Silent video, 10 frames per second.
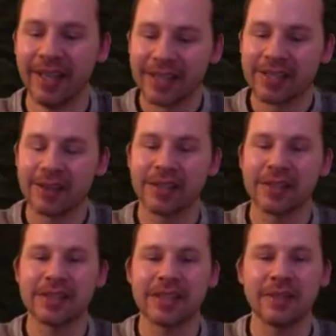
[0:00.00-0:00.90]
So this
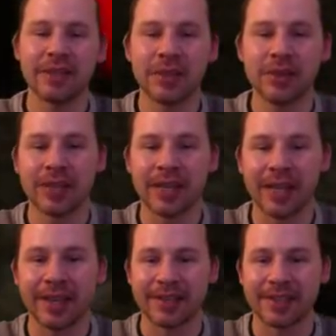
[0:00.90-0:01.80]
is level 2, the
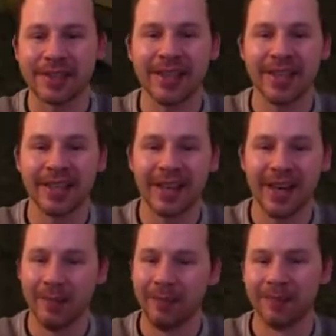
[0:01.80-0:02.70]
cleanse.
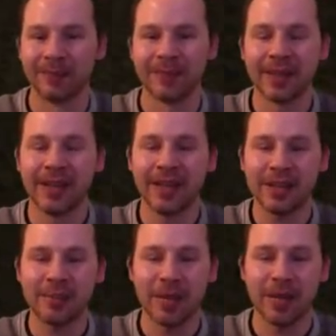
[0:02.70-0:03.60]

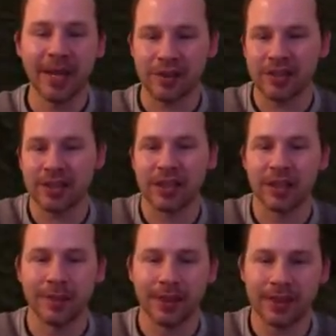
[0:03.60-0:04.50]
Let's play it just a
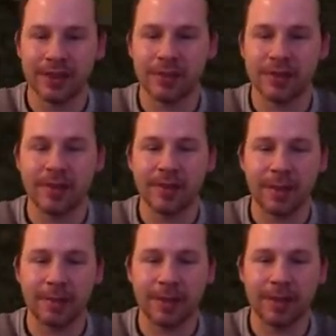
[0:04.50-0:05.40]
little bit. This was the
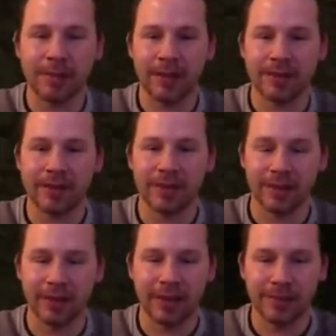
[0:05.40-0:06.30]
map that
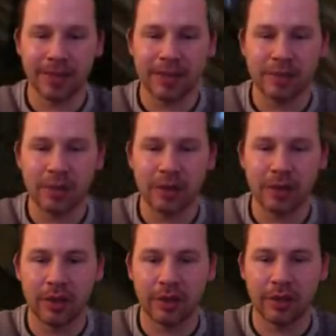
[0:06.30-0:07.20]
Panzer, Dennis Möller
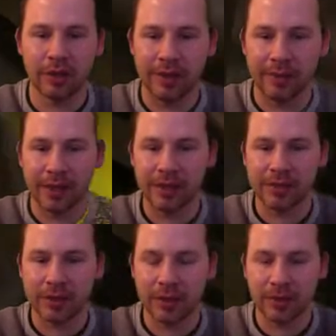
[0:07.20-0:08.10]
of the
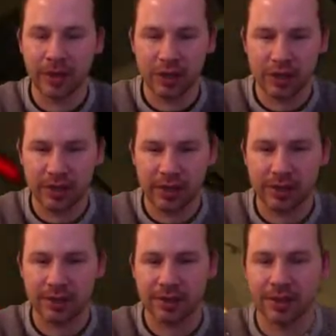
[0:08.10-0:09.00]
Innocent Crew actually
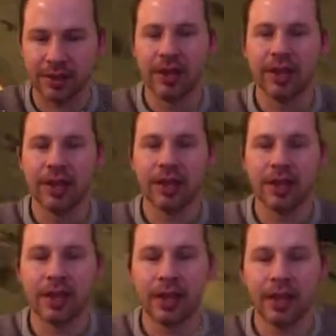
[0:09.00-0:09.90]
started, and
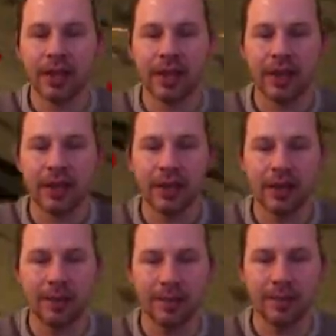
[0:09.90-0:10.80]
then I
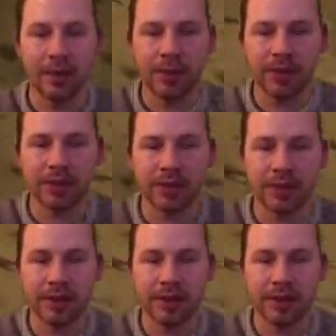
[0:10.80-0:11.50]
completed.